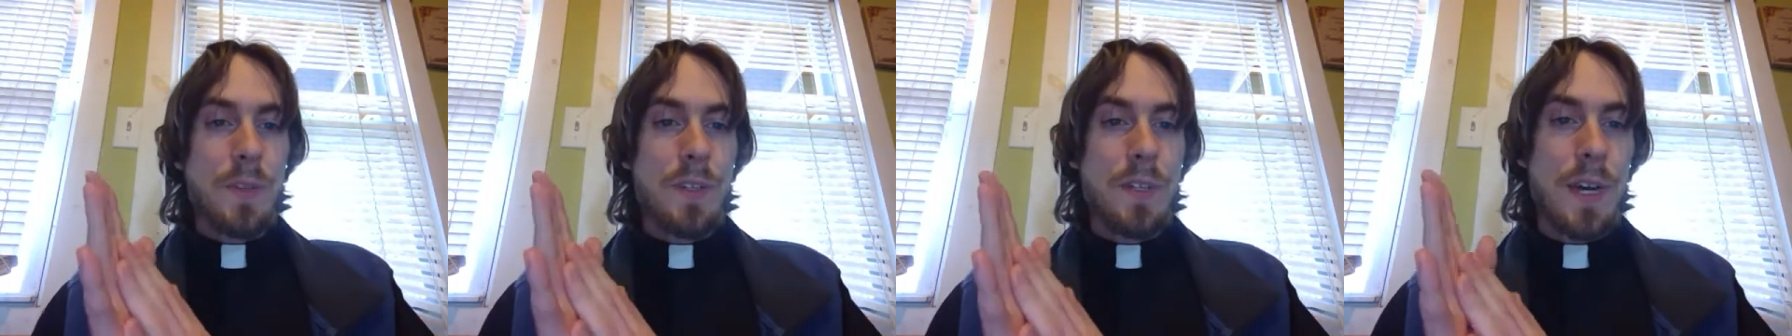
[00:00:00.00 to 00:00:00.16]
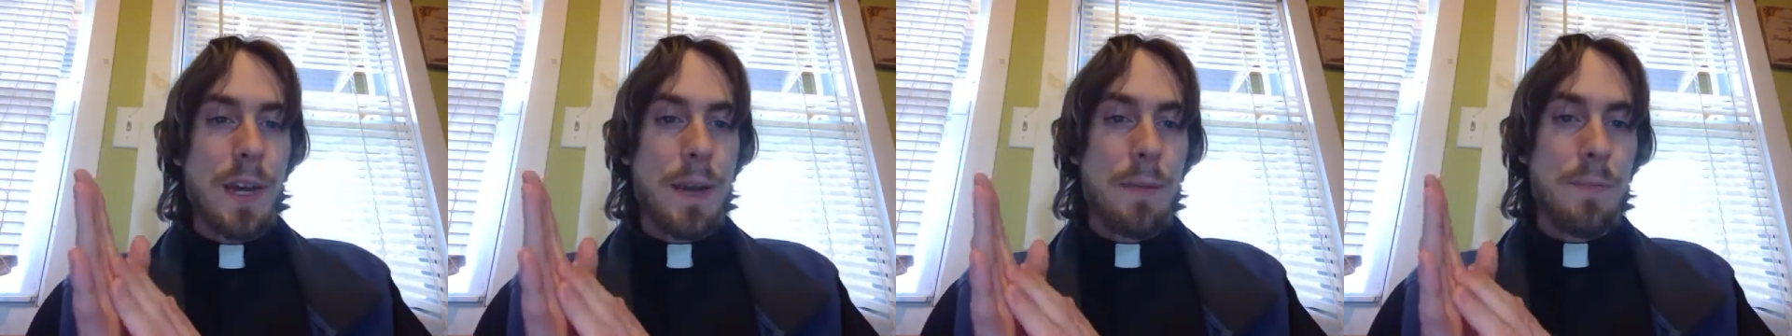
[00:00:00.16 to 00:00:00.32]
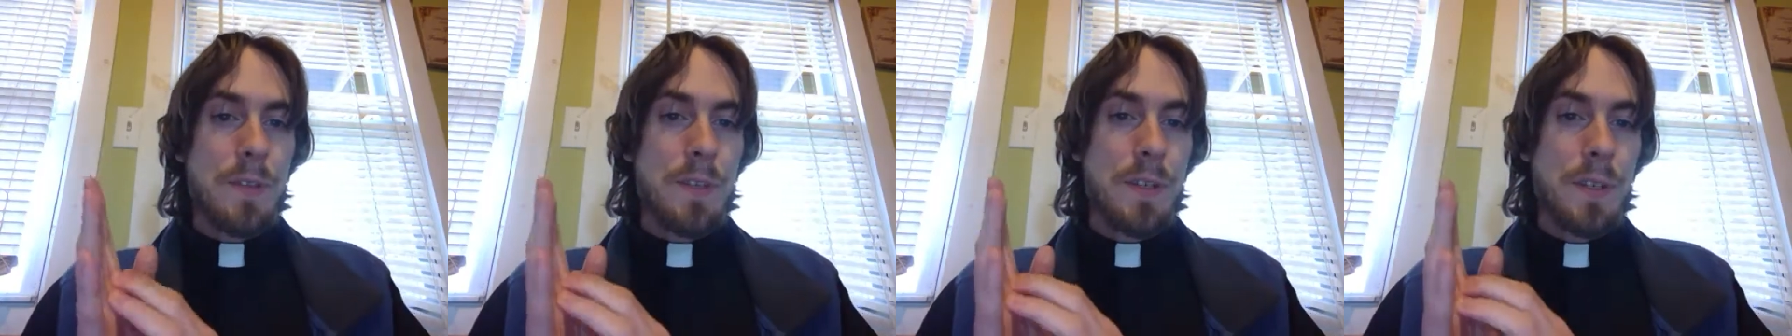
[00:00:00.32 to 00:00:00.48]

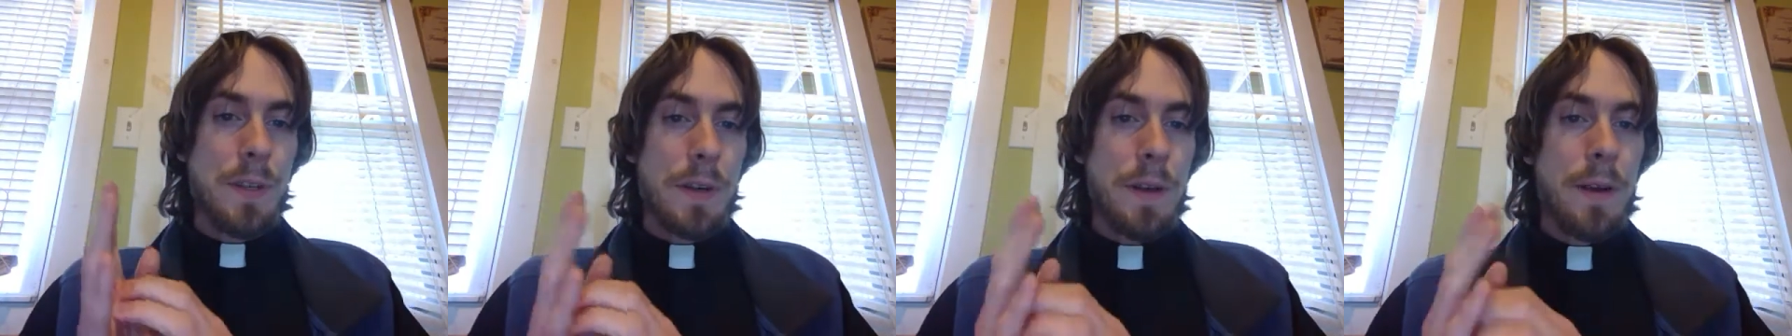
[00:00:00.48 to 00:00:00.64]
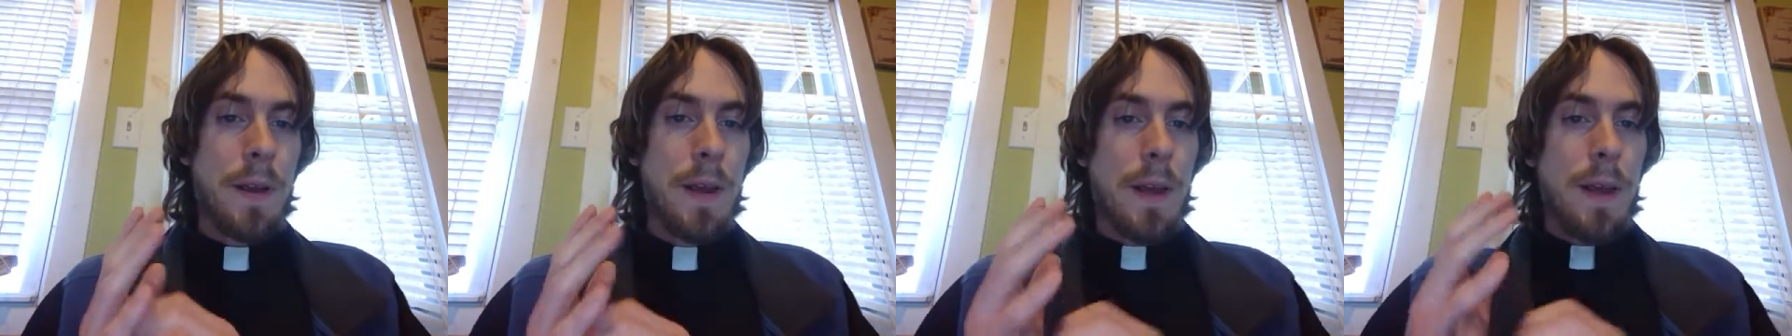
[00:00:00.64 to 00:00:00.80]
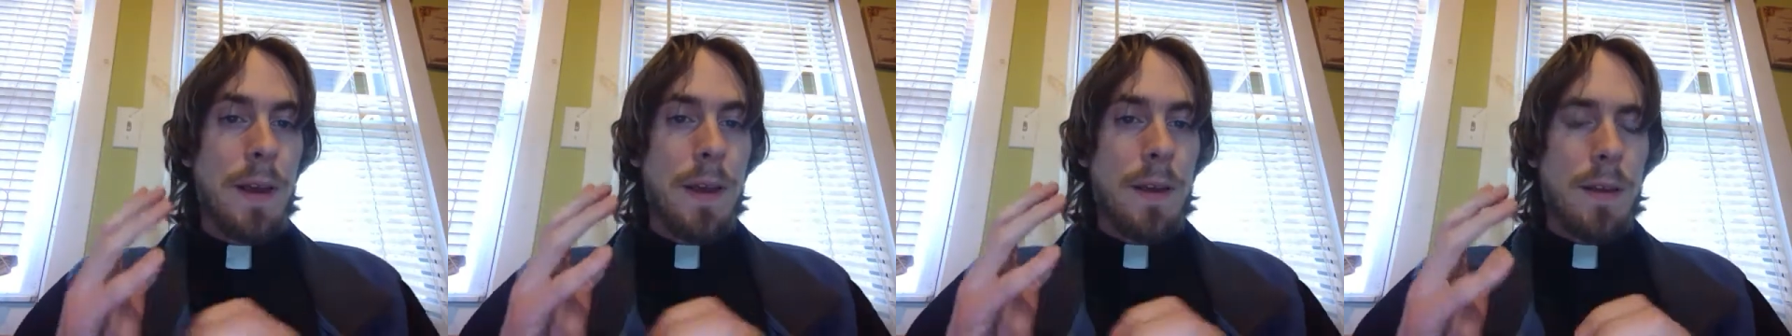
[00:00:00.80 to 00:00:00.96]

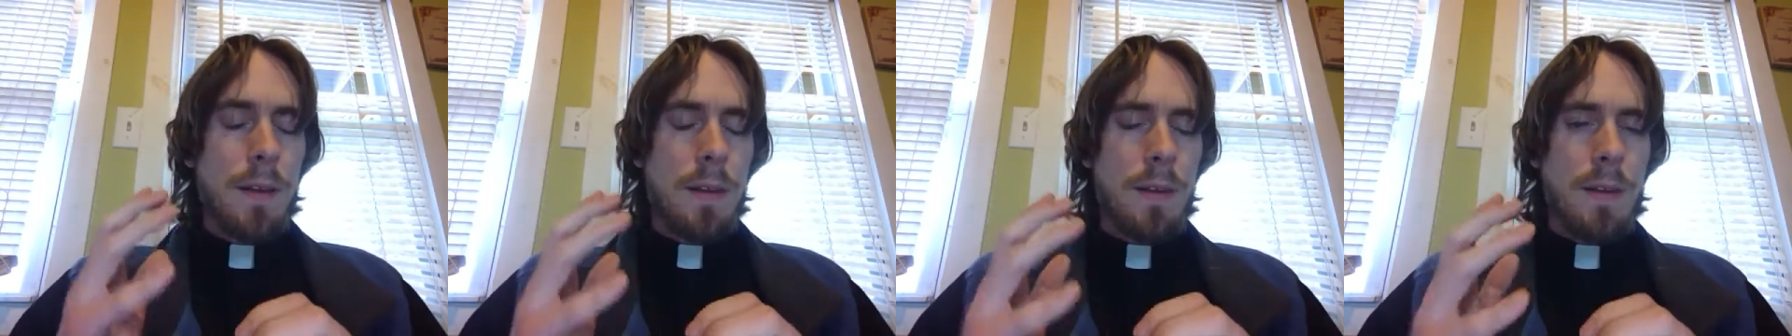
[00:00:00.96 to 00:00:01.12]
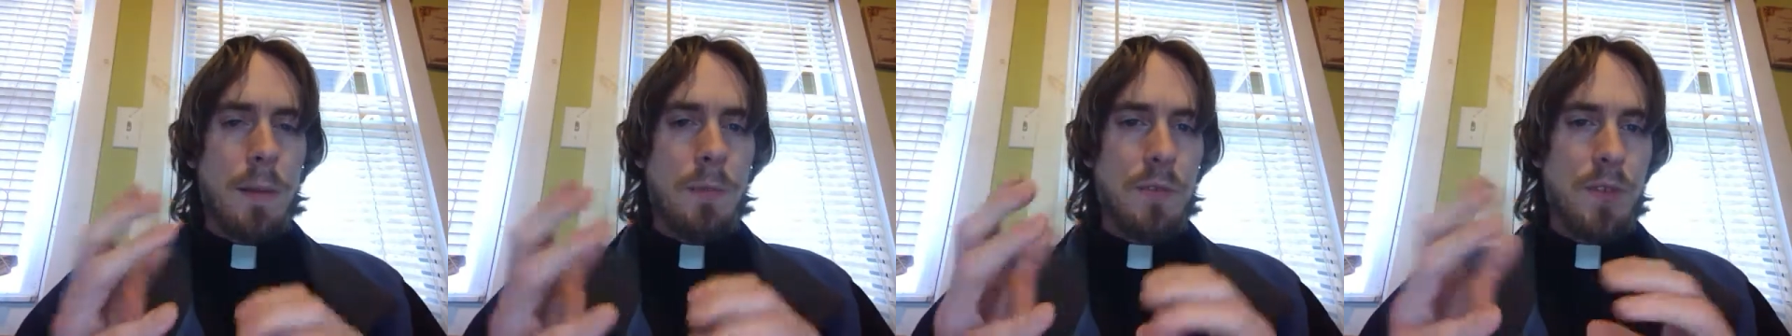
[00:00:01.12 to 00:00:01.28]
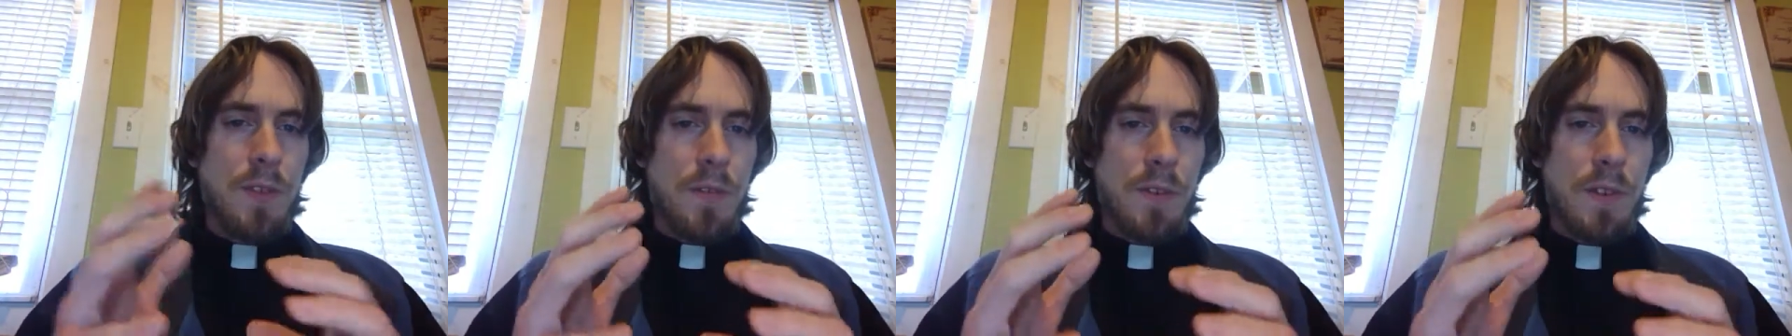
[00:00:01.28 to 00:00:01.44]

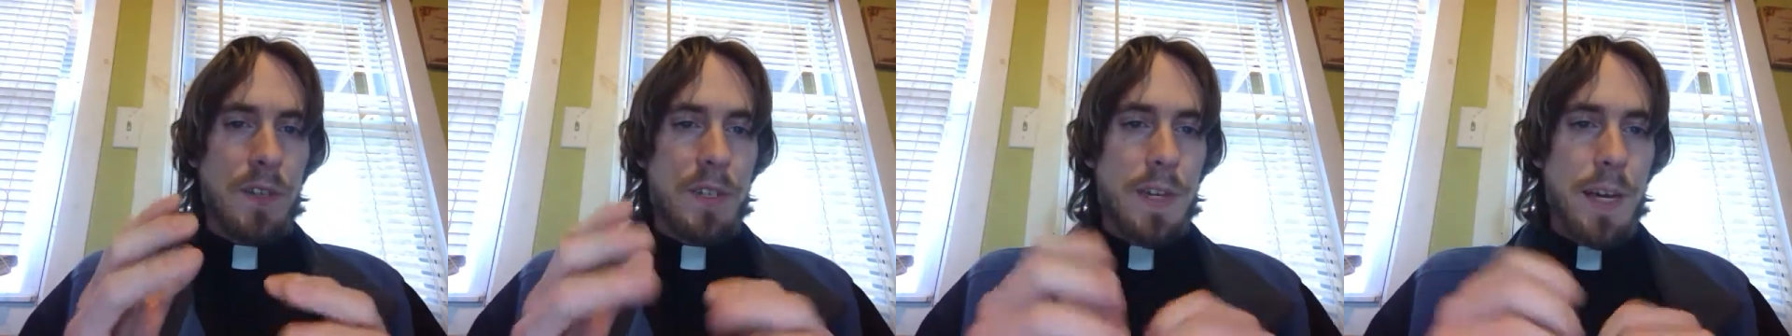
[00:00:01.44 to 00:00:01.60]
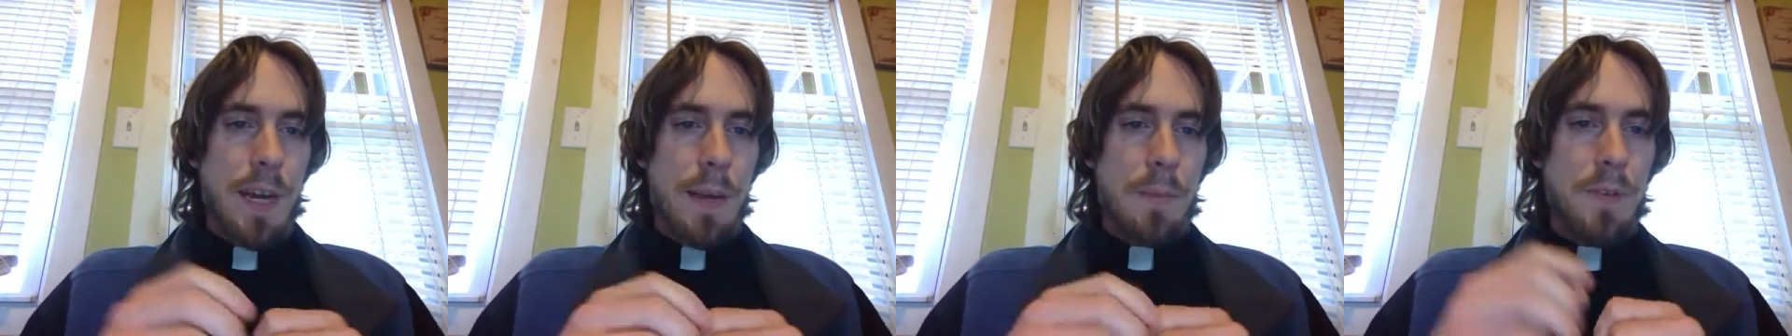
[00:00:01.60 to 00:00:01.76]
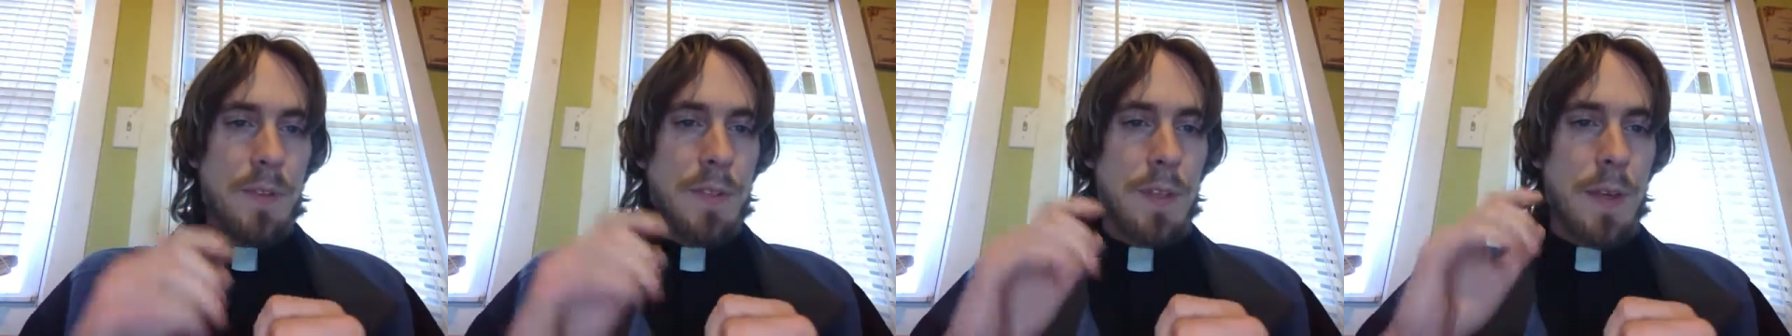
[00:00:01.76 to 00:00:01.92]
different
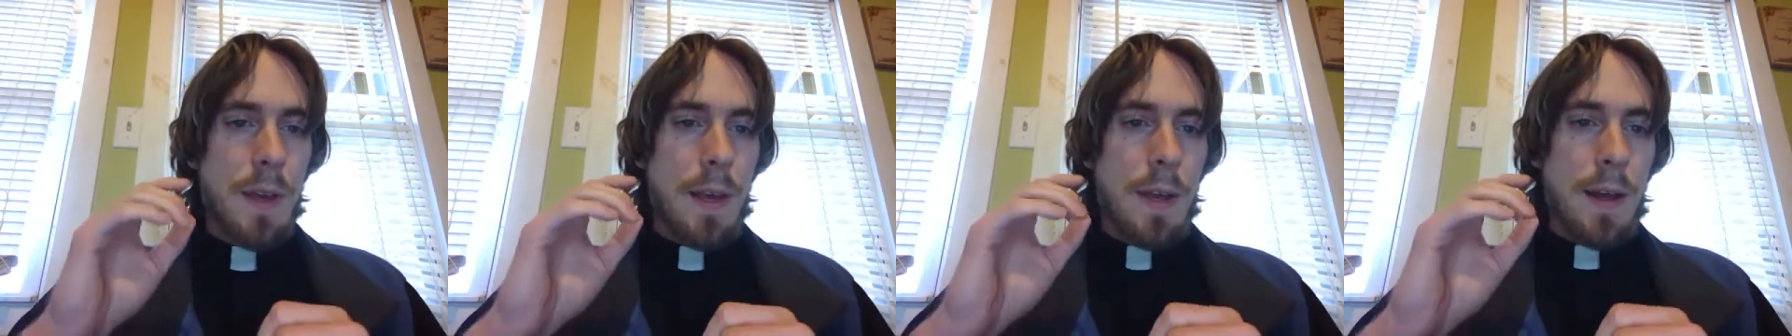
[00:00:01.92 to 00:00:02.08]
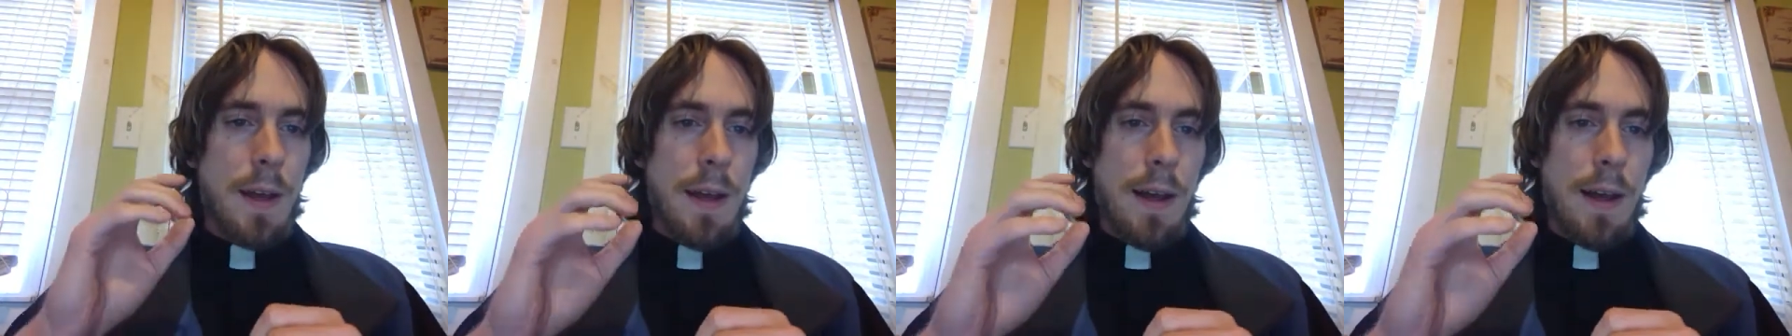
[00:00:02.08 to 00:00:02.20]
times.